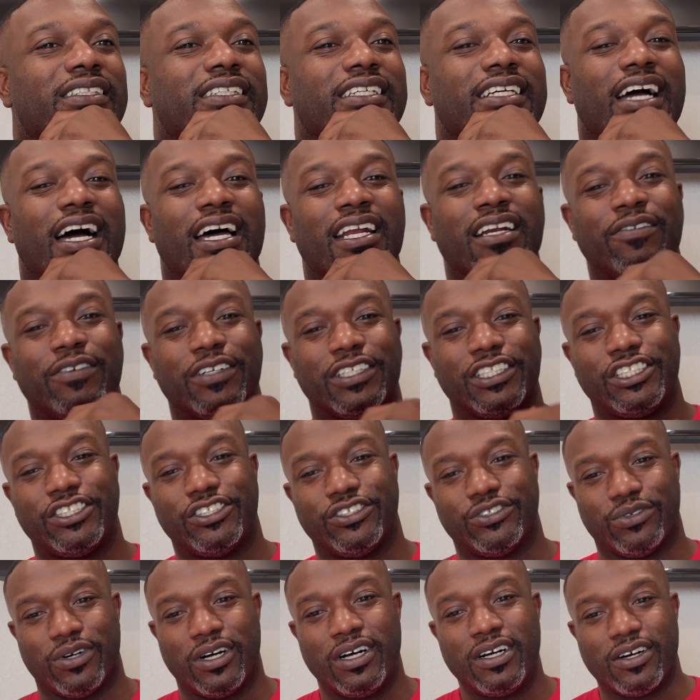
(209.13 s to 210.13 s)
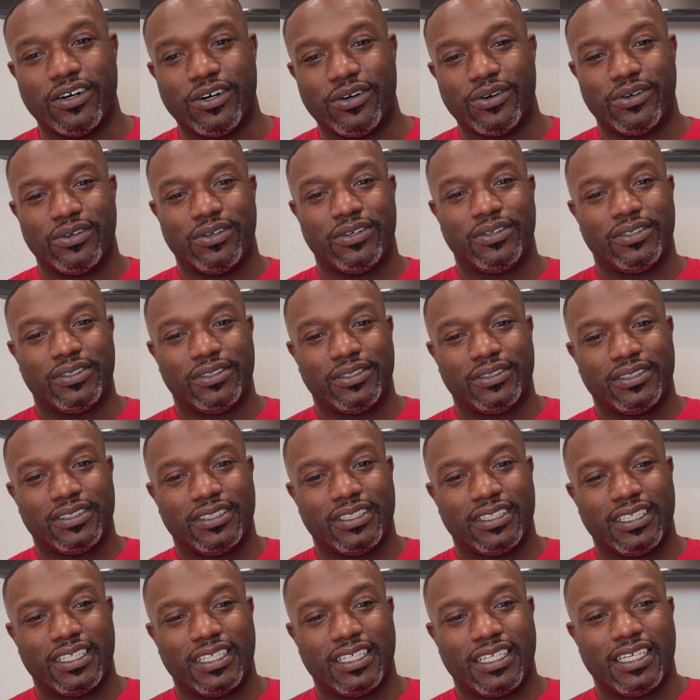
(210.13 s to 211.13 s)
kind of a struggle
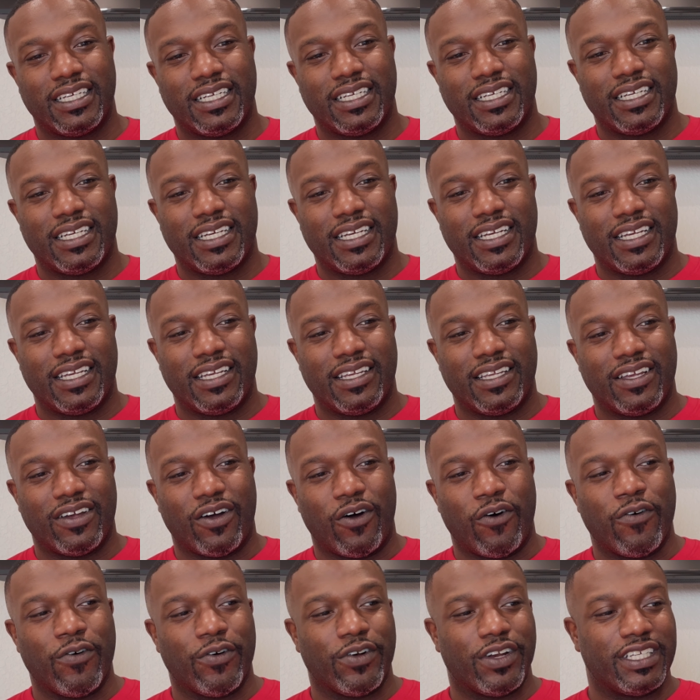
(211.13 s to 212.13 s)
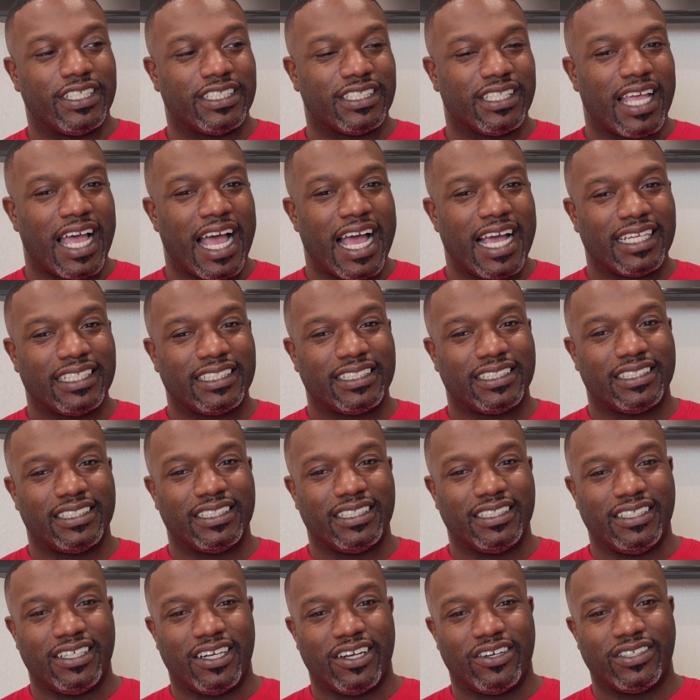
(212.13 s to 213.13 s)
over these last,
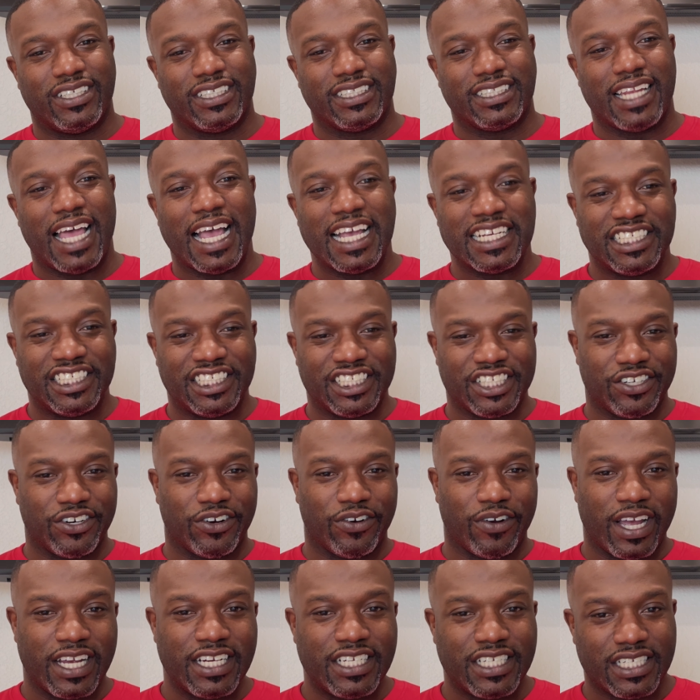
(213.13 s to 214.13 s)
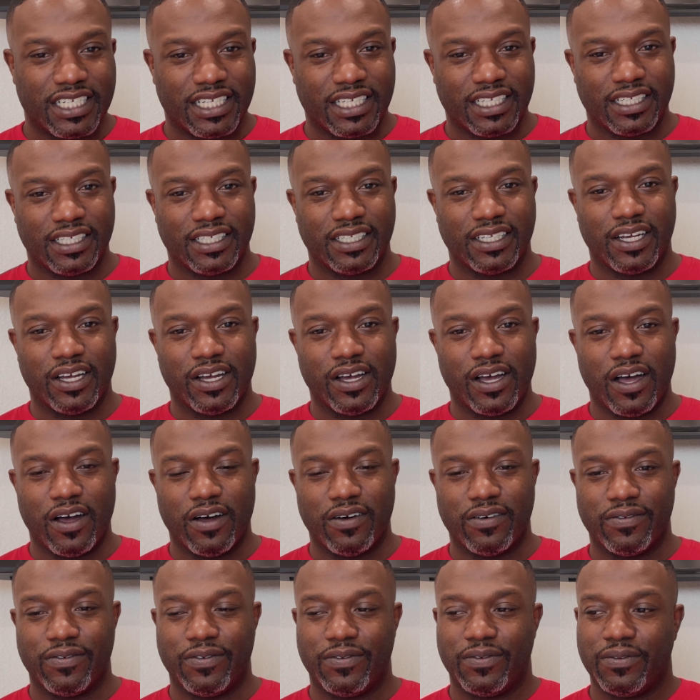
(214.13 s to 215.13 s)
you know, this last generation
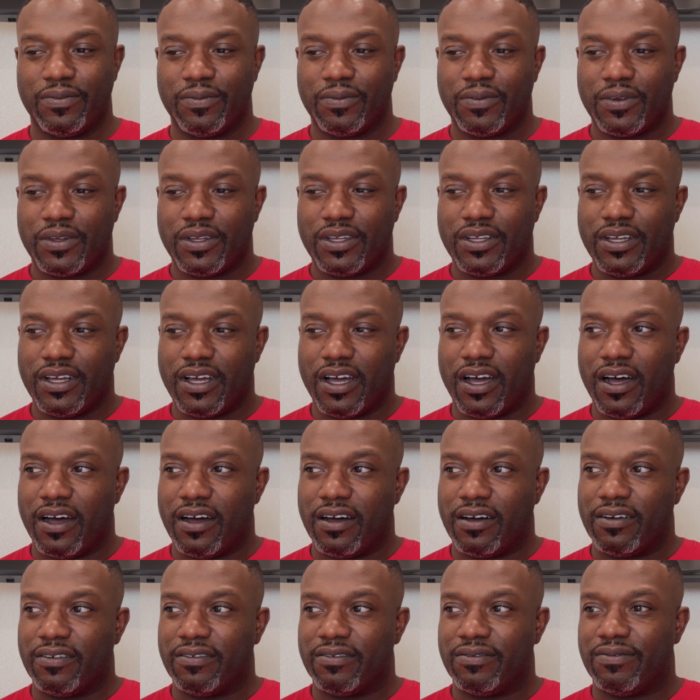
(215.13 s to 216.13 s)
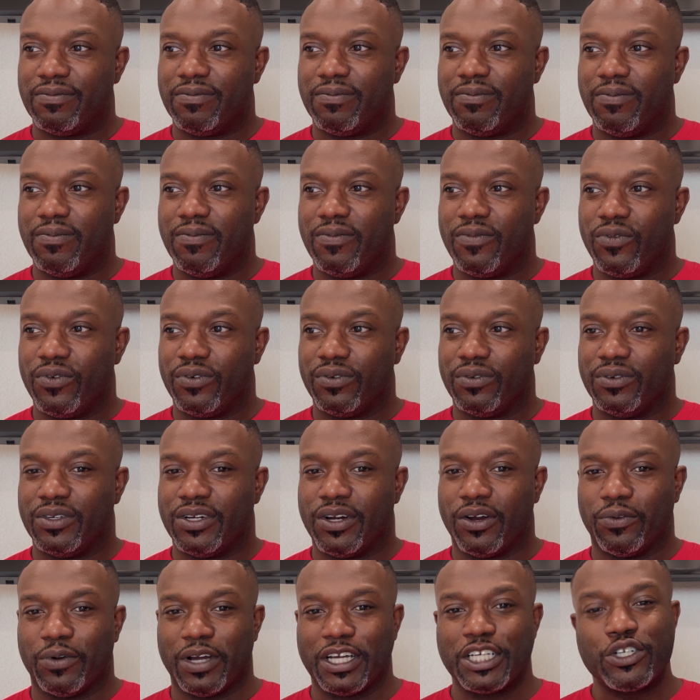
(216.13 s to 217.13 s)
of of you
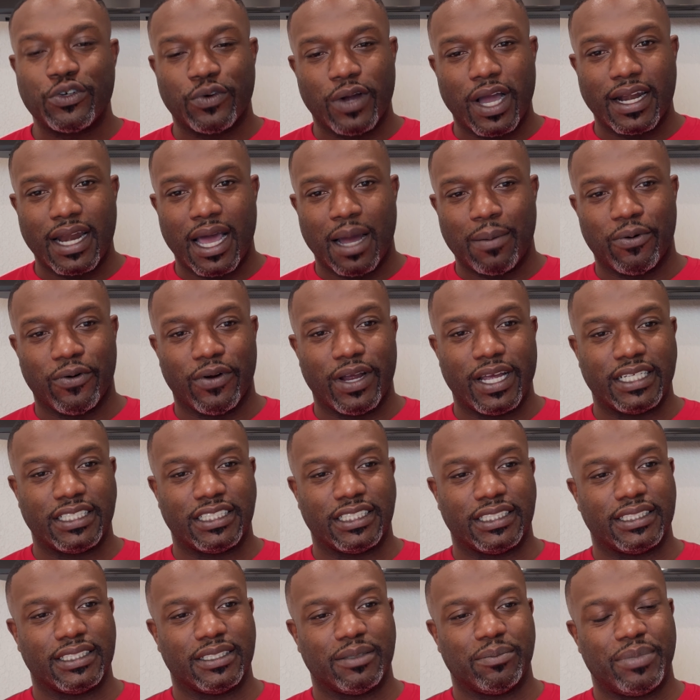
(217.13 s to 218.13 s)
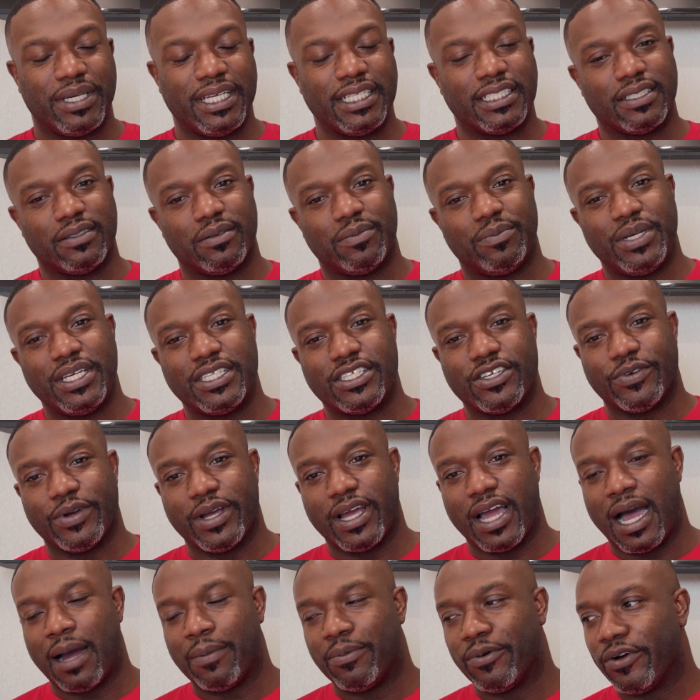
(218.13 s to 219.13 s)
know restaurant operations and pizza
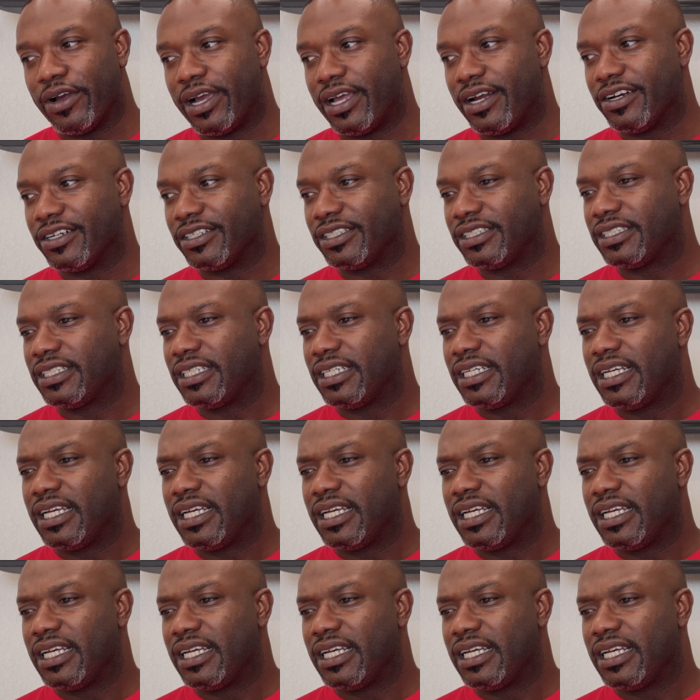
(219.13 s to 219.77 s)
pizzeria operators,